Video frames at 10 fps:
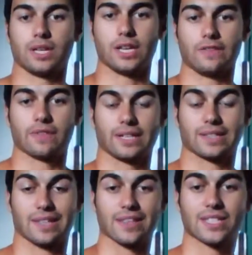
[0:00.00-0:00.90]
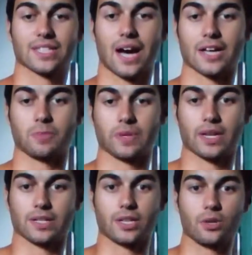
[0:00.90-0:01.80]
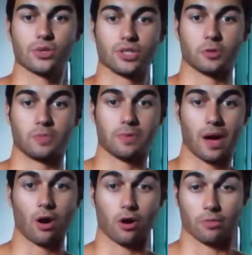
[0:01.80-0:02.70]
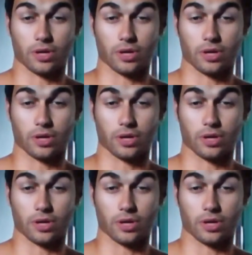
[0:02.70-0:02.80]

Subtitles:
even like to this size, because they used to just be my arm,